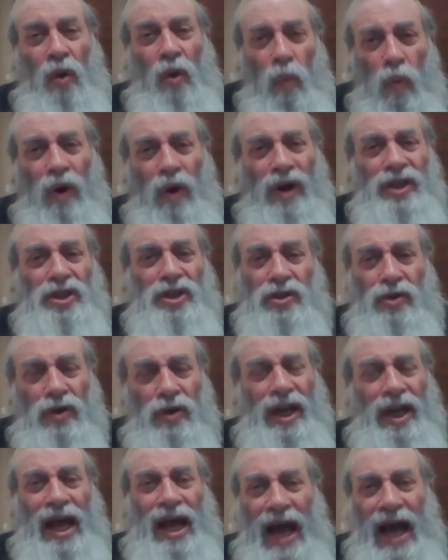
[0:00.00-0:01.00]
What's
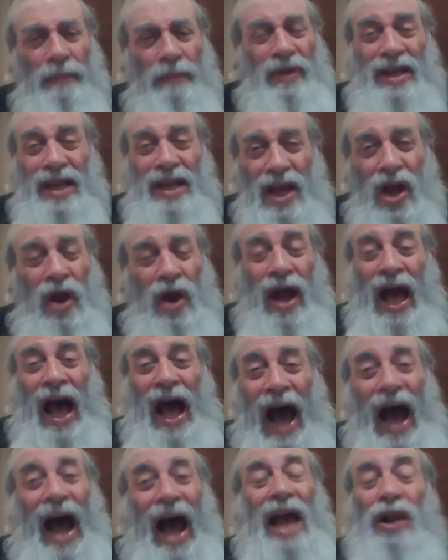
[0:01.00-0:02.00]
going to happen here?
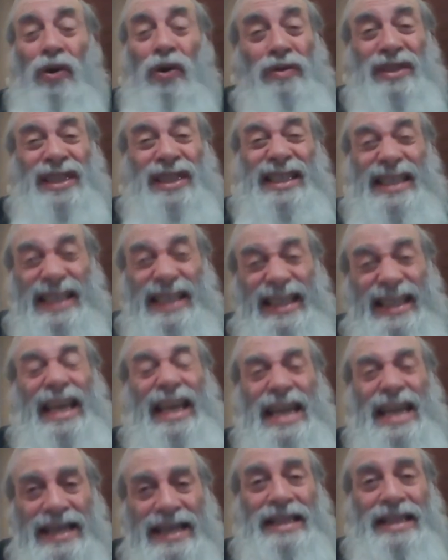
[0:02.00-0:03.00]
I don't
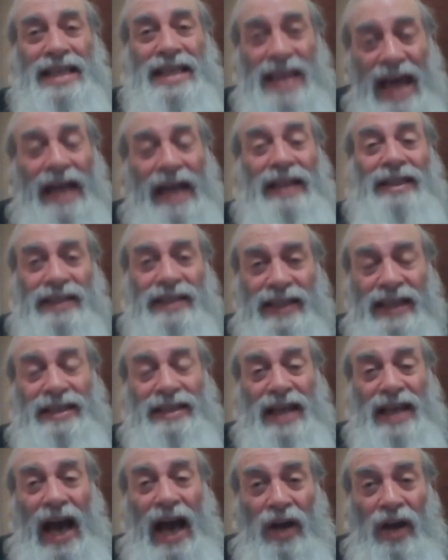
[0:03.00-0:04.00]
see it yet,
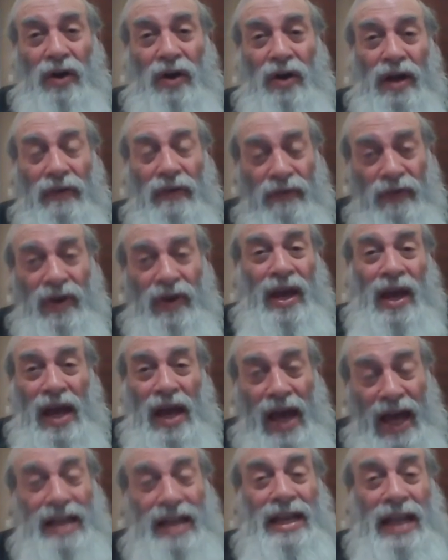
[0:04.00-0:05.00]
says Yaakov.
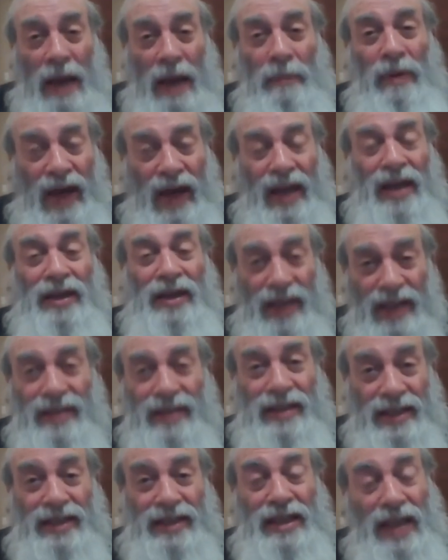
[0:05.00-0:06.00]
And Nebuchadnezzar
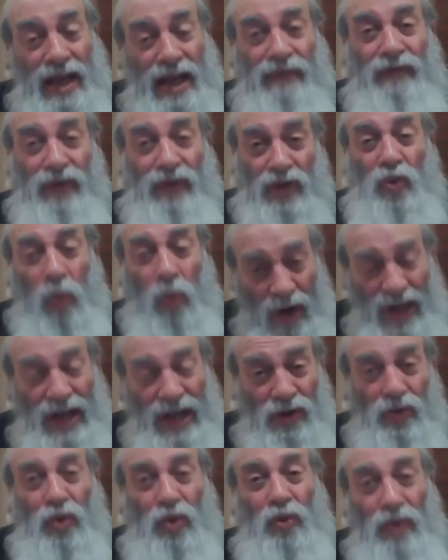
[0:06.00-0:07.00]
didn't see it for
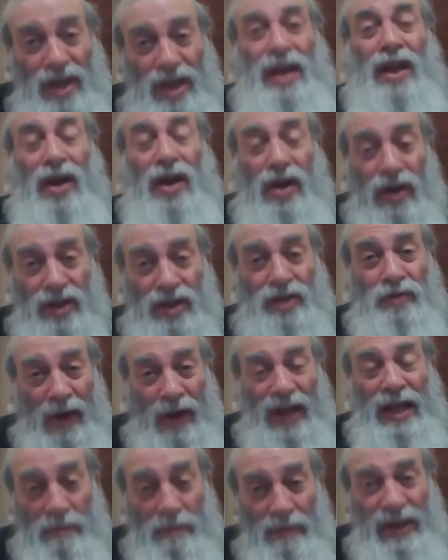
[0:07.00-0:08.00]
22 years
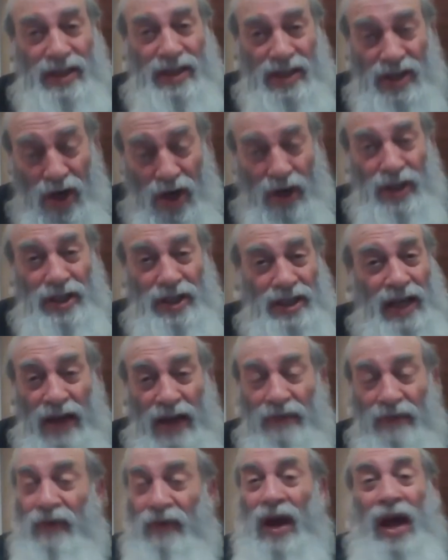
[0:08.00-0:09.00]
when he missed
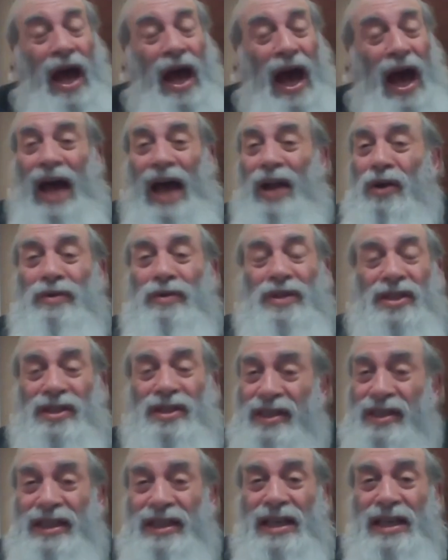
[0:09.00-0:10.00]
Yosef. I don't
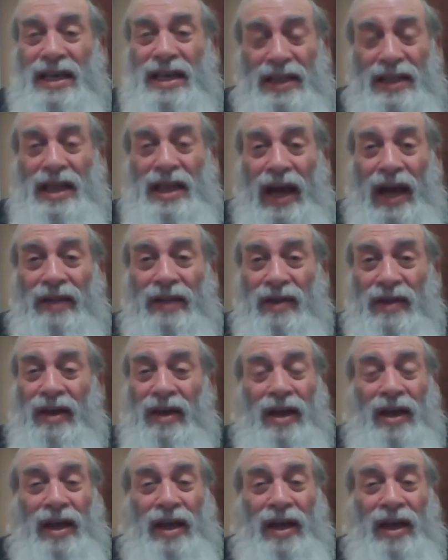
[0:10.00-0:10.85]
see it yet.